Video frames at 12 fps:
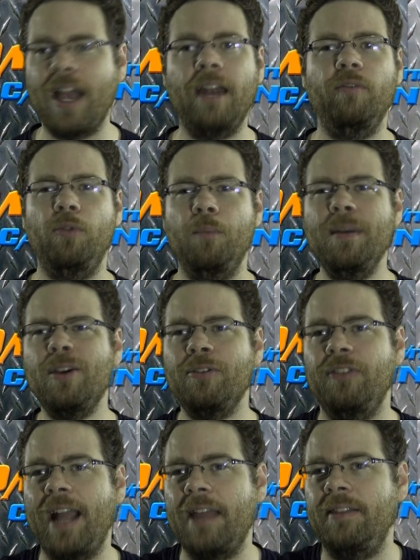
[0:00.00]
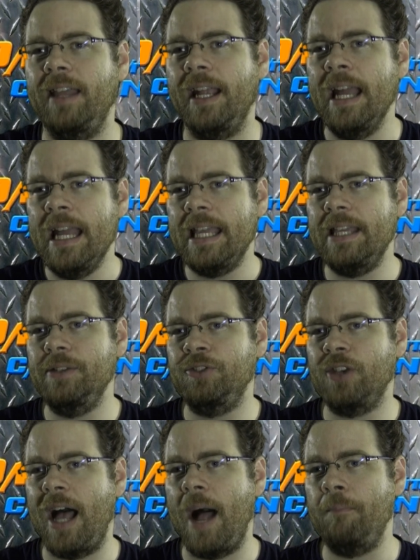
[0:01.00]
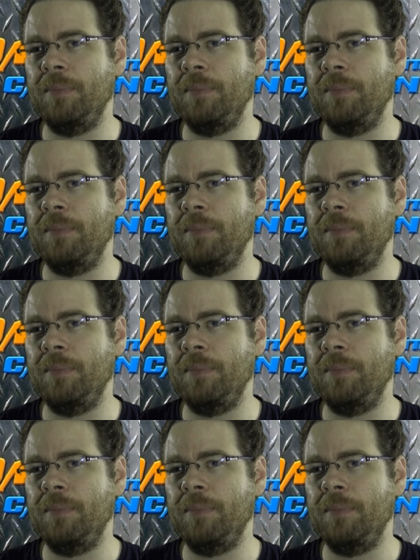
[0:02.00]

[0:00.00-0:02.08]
kind of the bigger thing I think, is